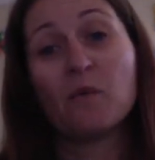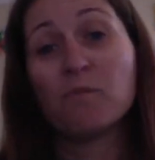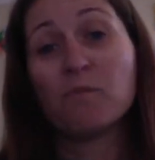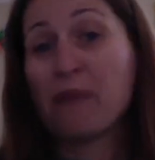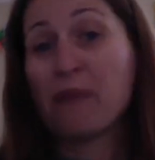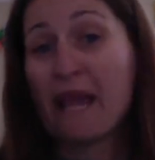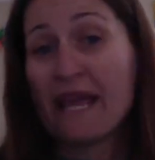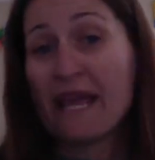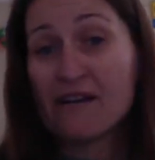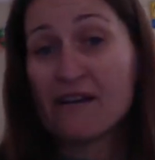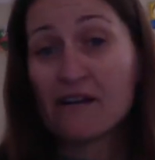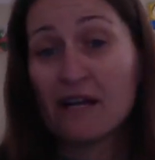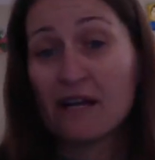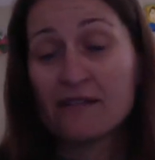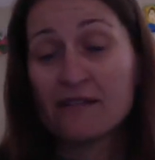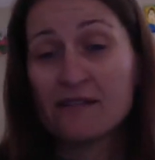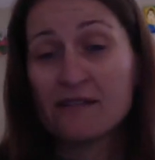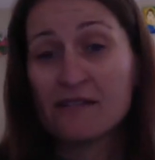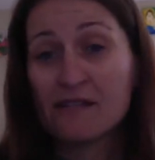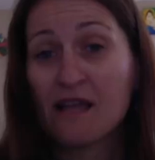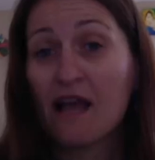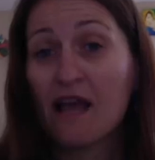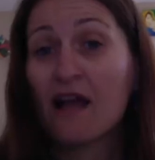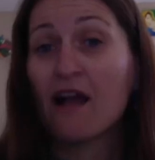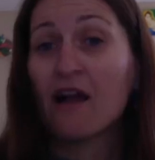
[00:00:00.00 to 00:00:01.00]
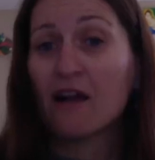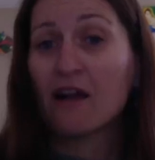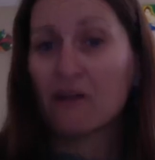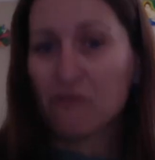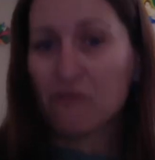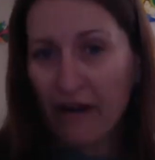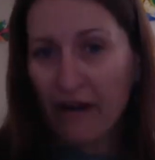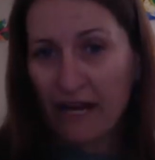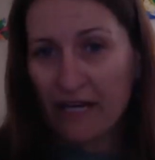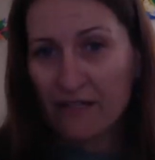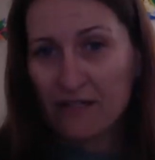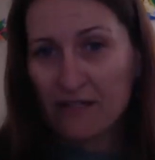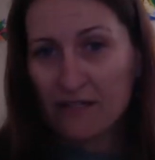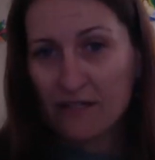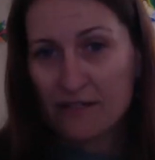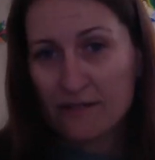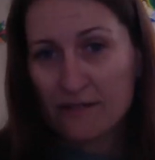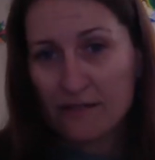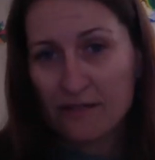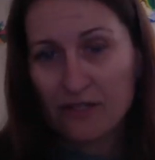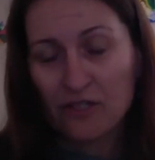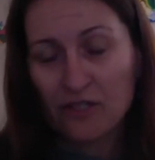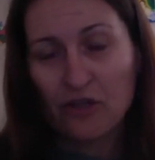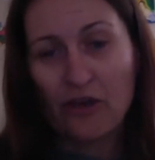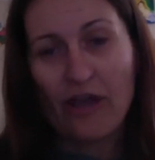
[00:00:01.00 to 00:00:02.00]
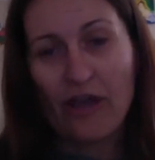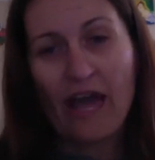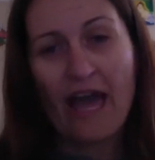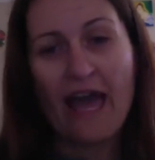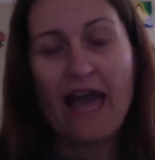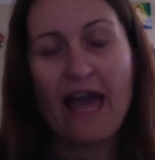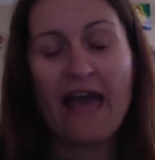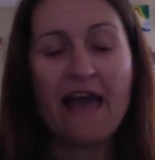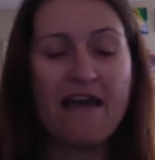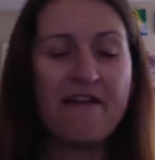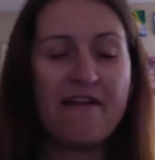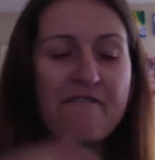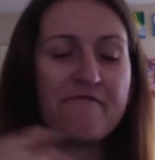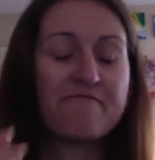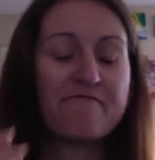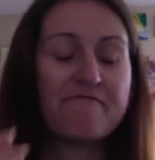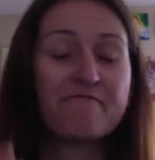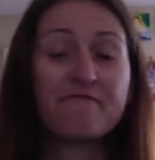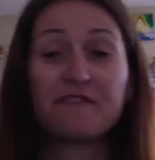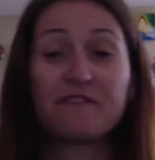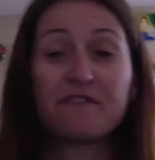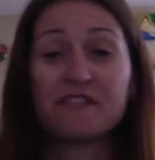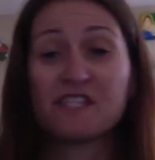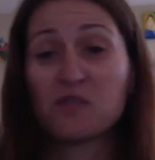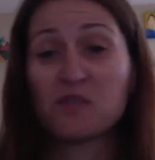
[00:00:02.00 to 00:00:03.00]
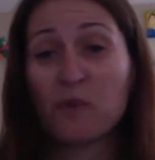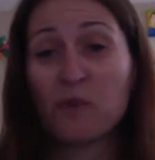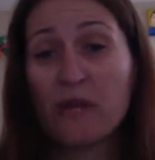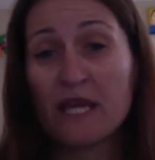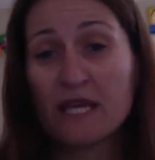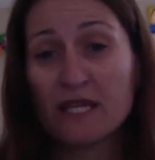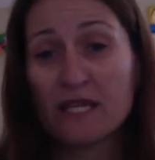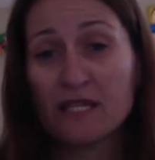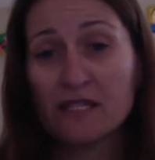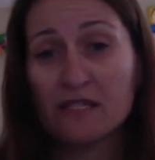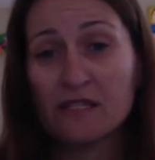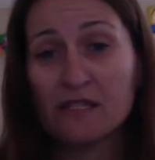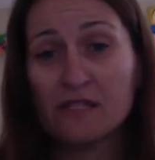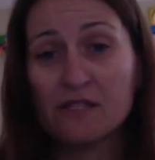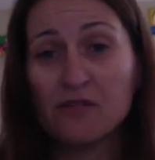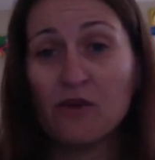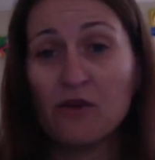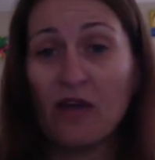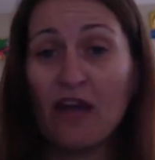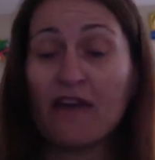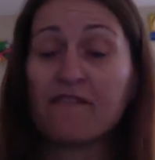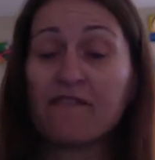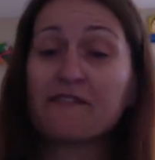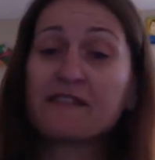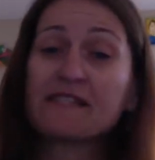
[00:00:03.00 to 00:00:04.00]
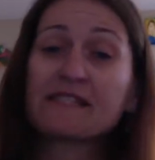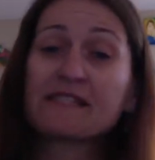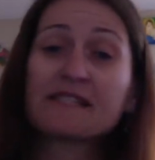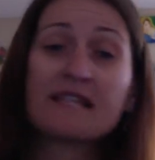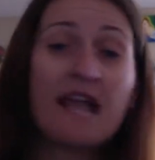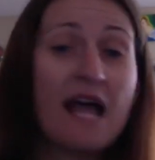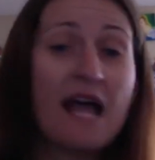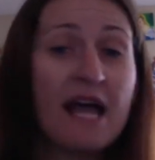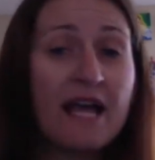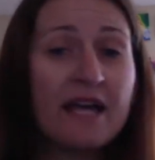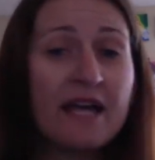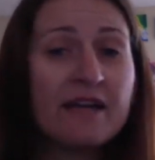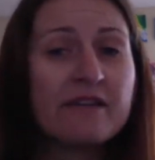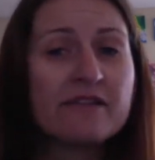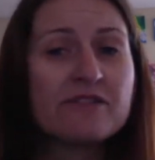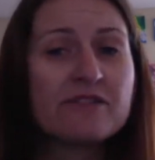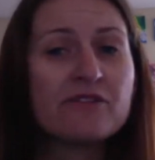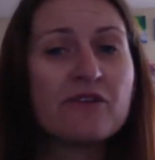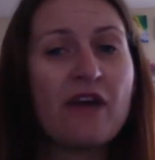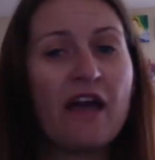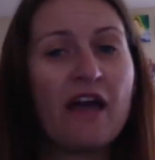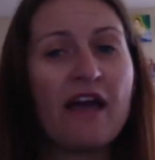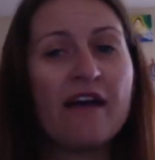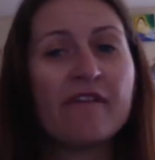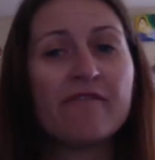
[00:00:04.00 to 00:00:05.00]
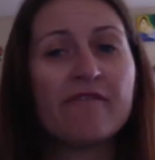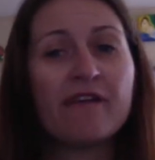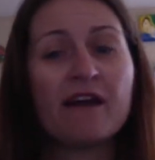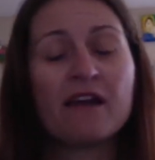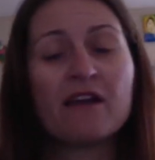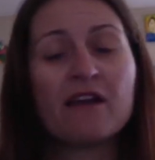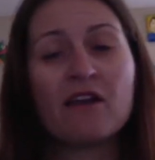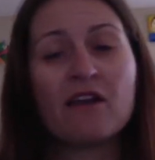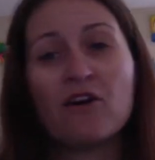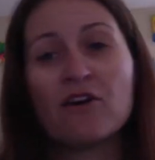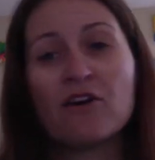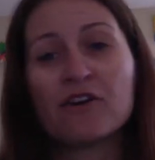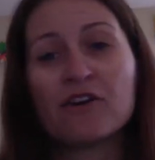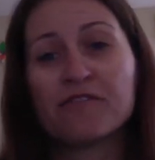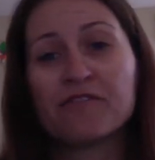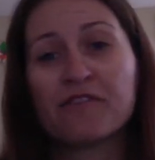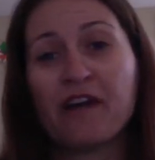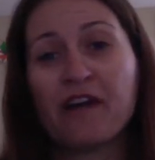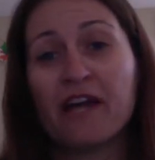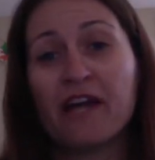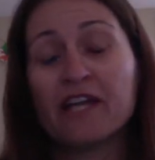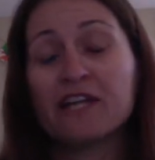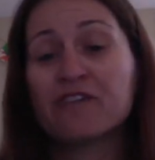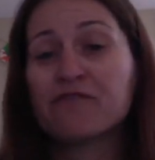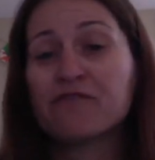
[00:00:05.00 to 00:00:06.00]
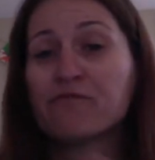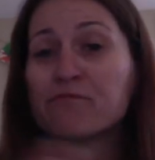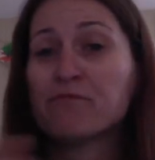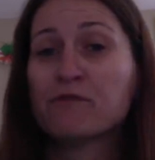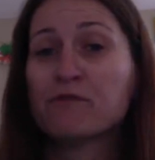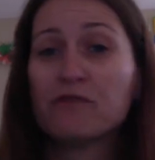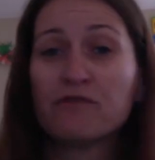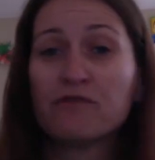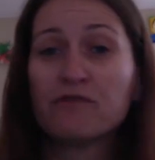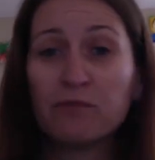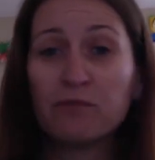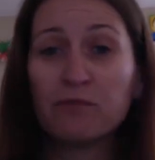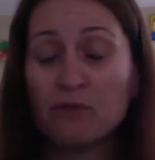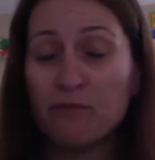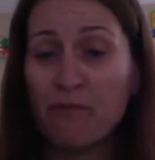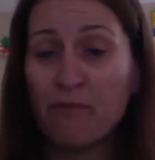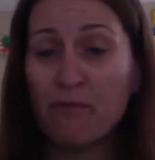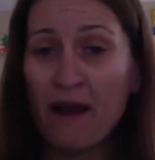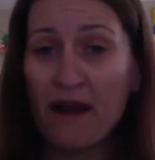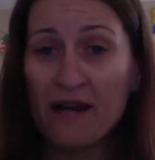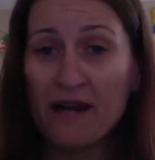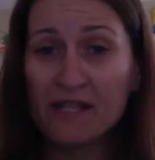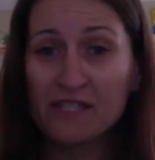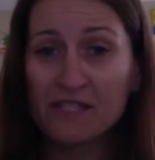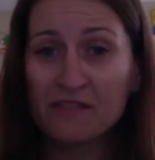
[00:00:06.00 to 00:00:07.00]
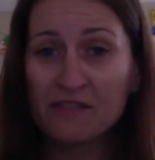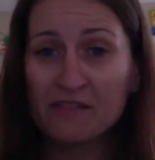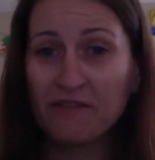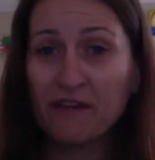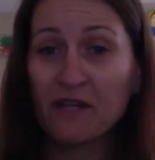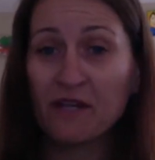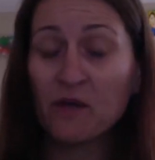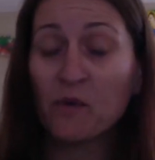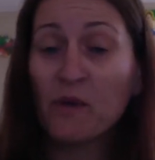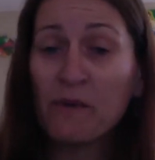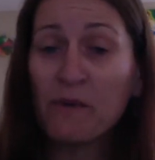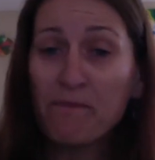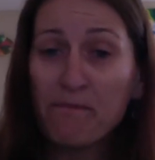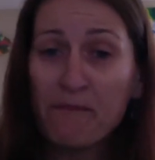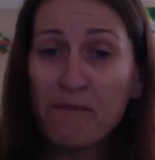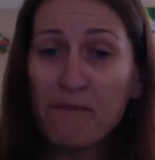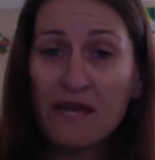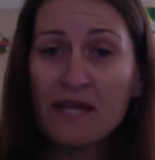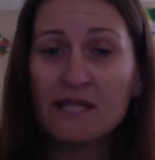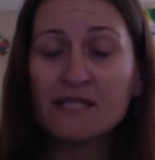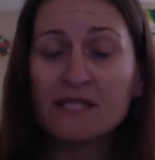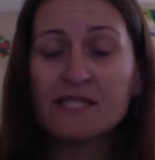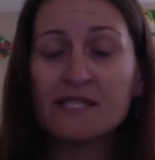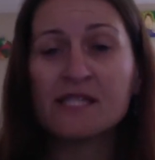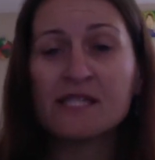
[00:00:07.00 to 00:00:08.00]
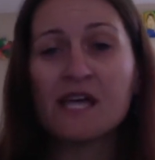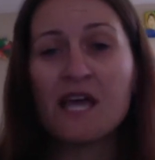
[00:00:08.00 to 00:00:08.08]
playgrounds are great. You have swings, you have slides, you have a lot of kind of movable parts of equipment